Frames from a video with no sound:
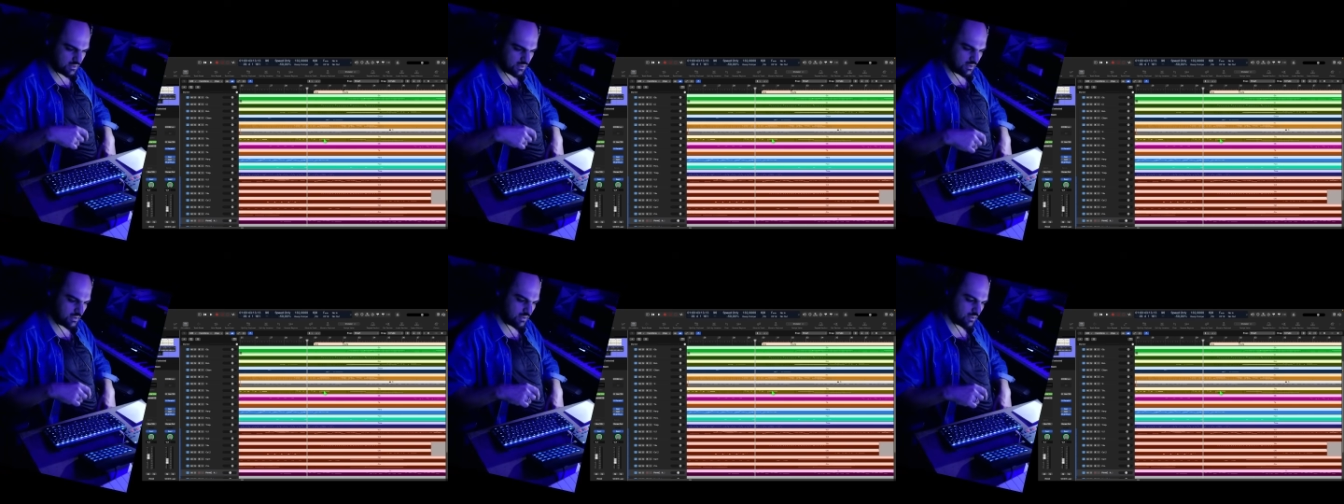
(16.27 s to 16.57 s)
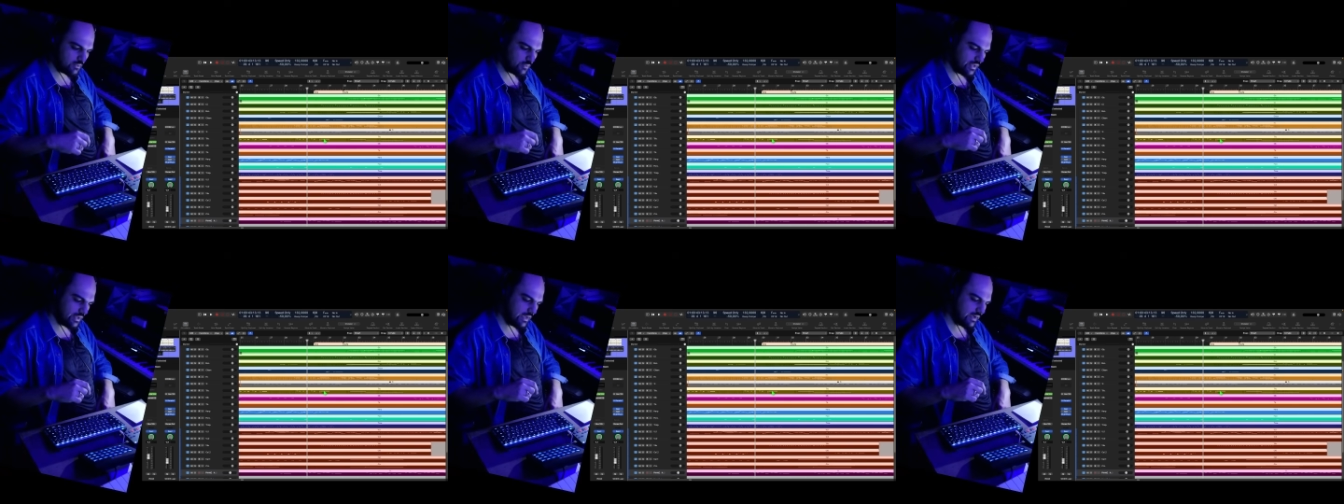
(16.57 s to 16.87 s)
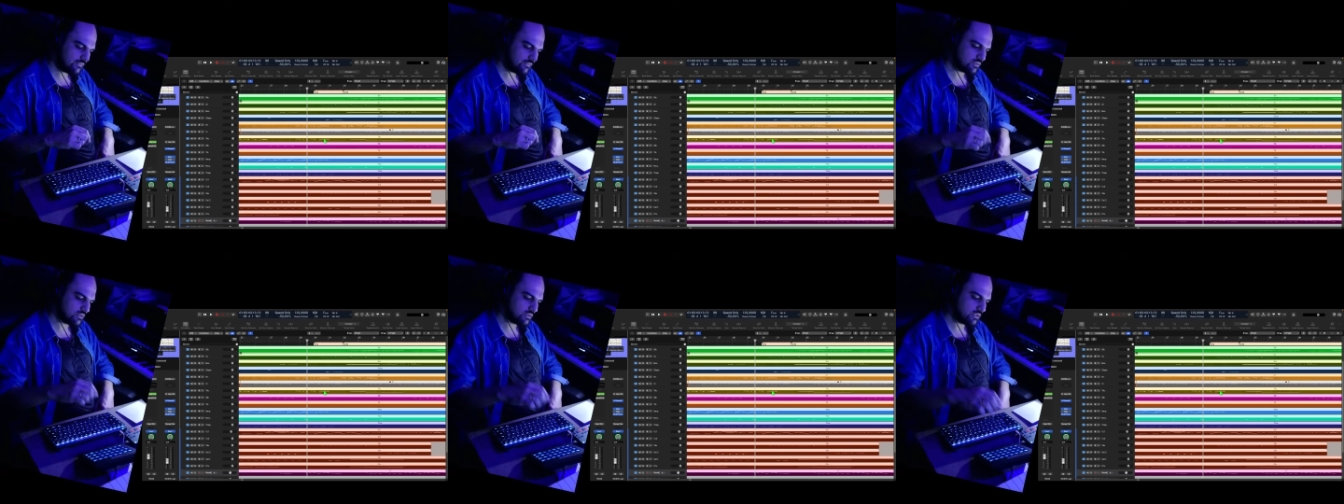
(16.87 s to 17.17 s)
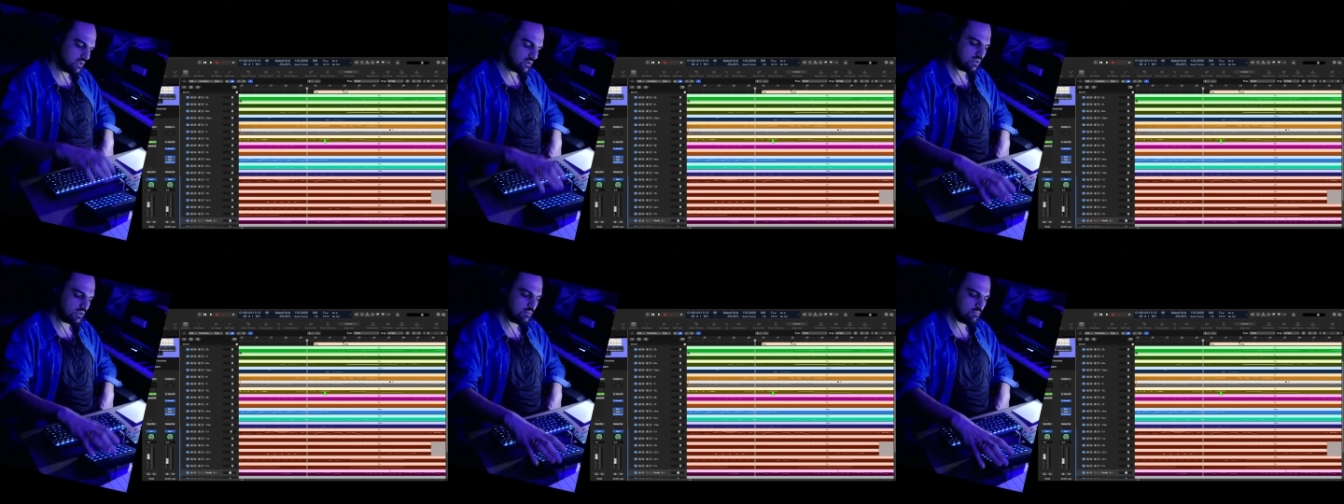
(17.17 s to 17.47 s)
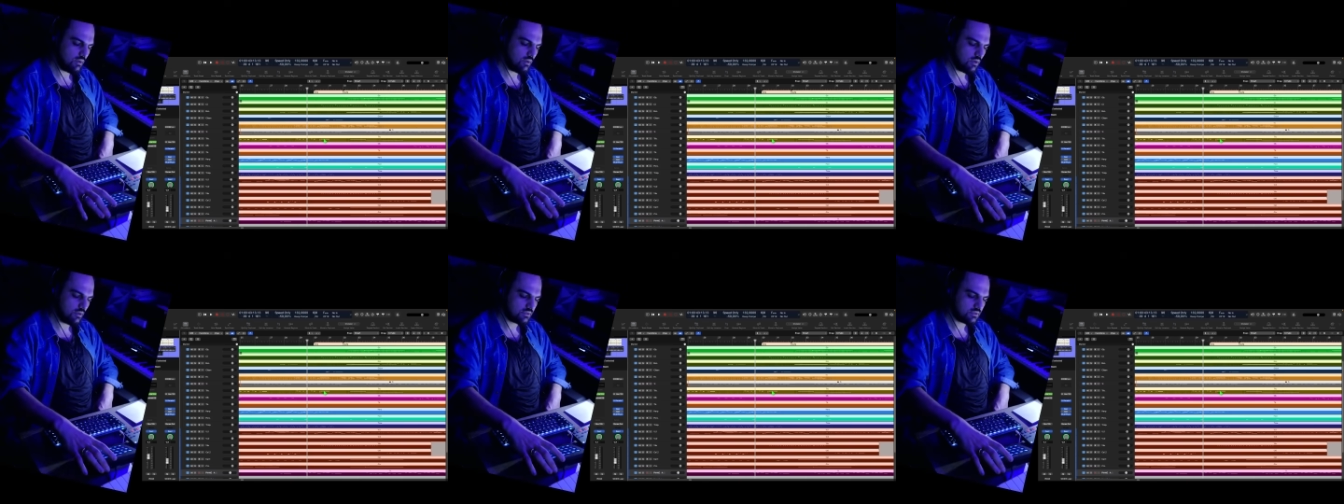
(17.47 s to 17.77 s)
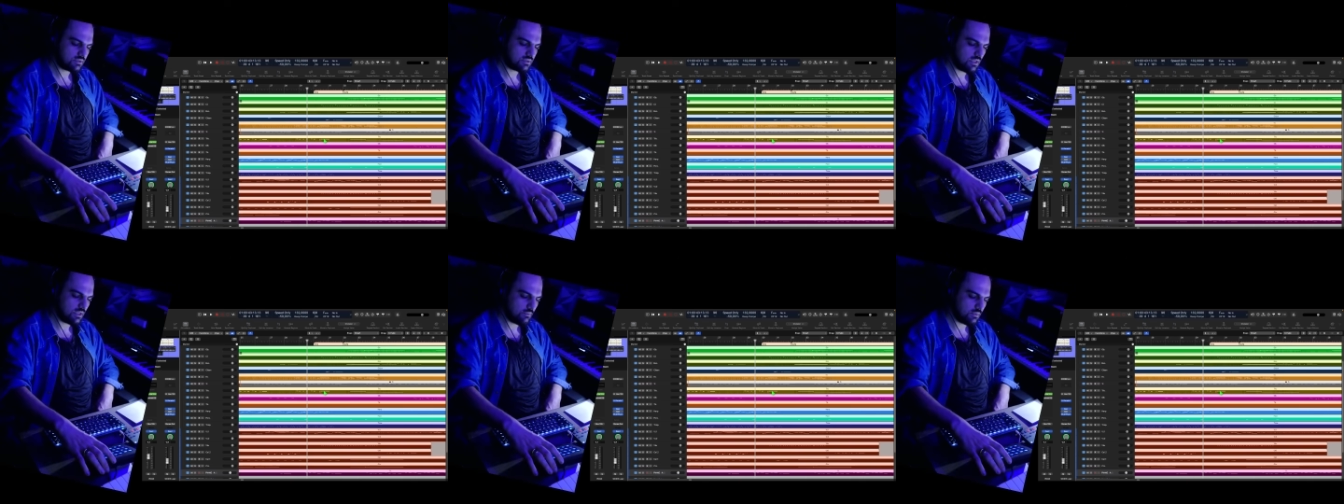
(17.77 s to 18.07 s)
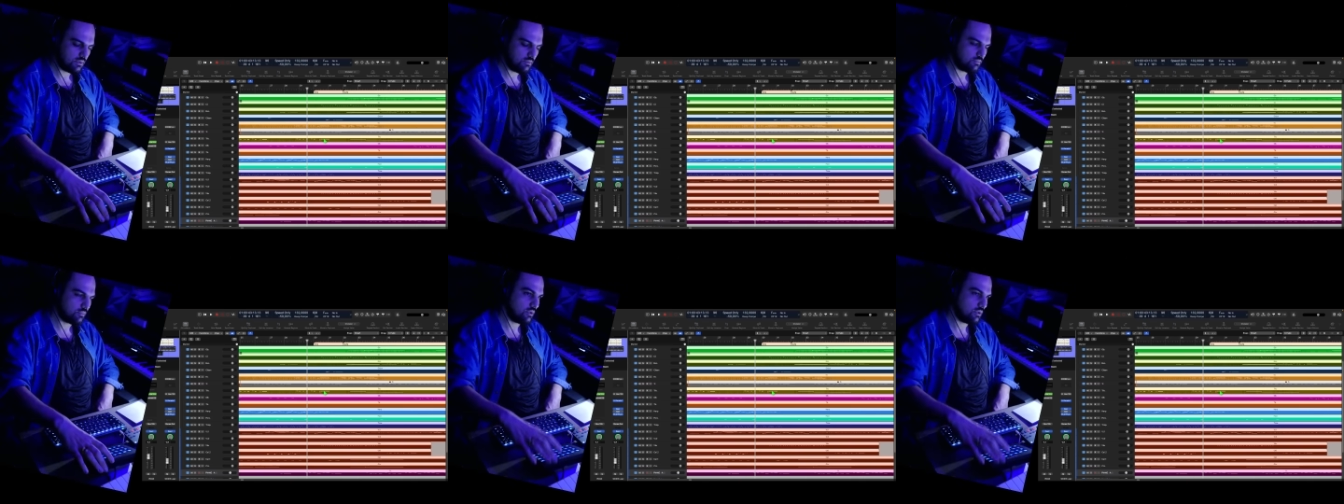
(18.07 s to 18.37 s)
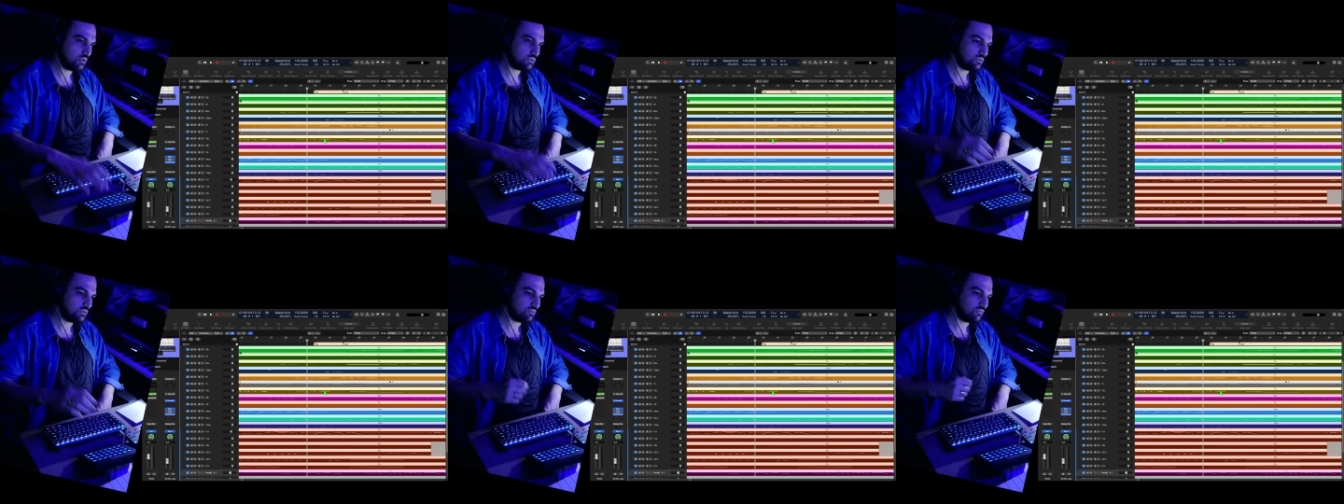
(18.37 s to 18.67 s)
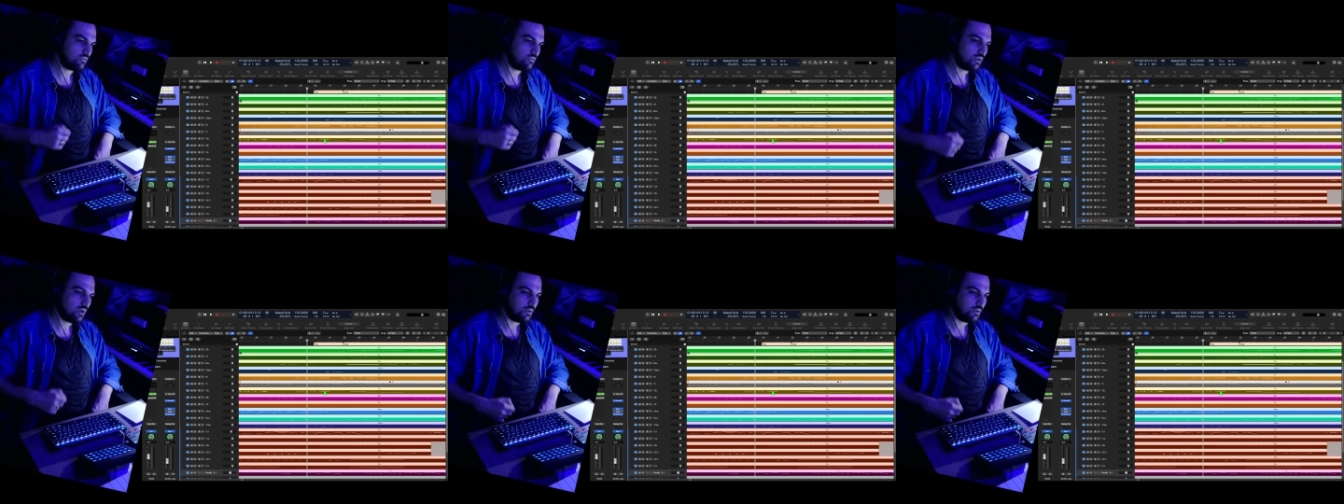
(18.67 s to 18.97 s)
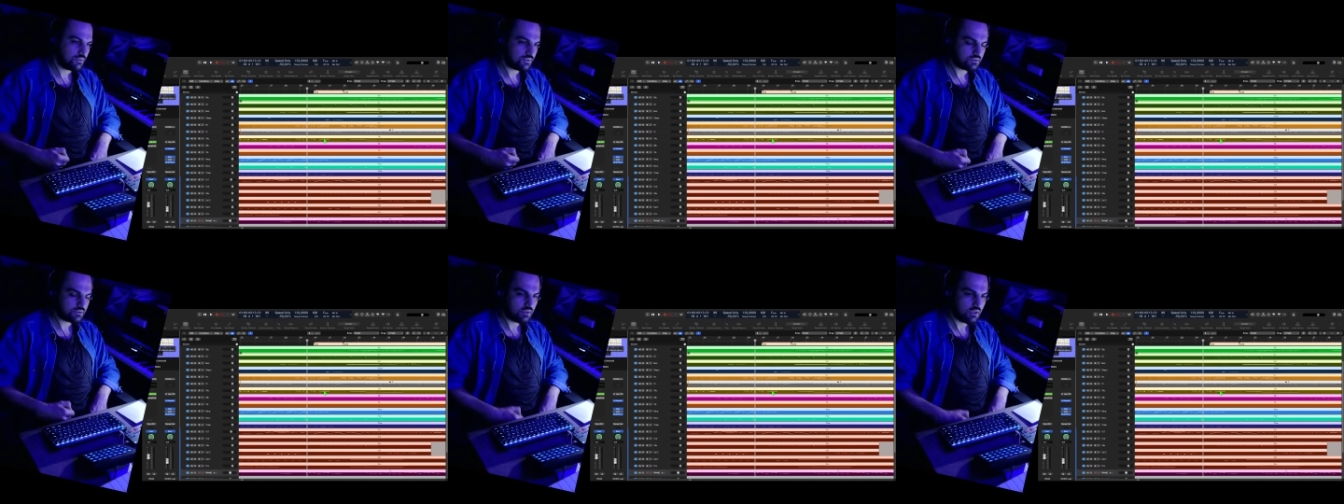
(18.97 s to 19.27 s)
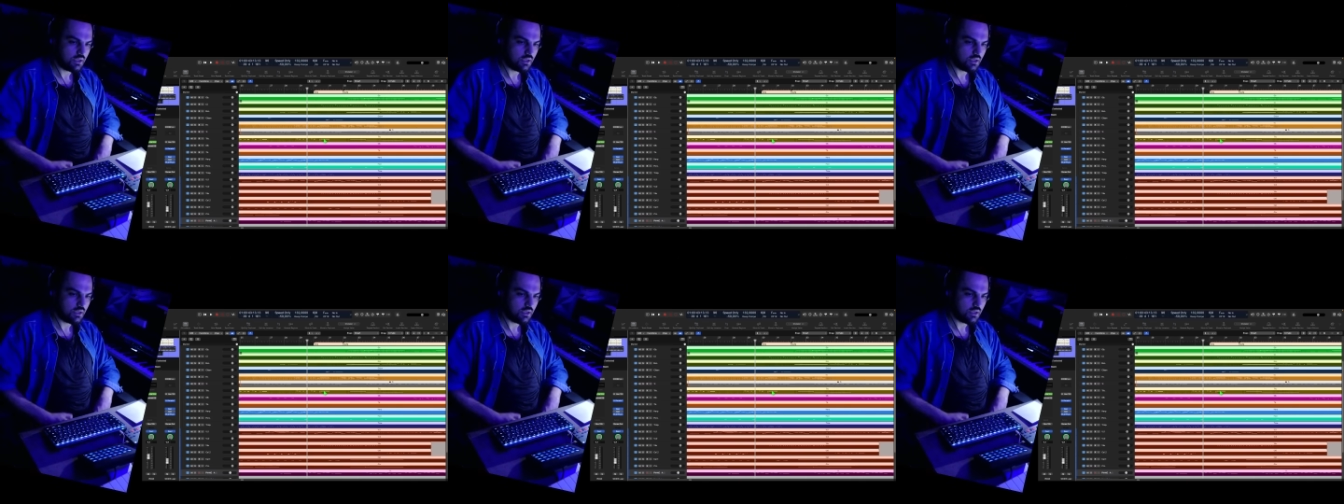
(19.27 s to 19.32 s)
we have to talk about some important flaws.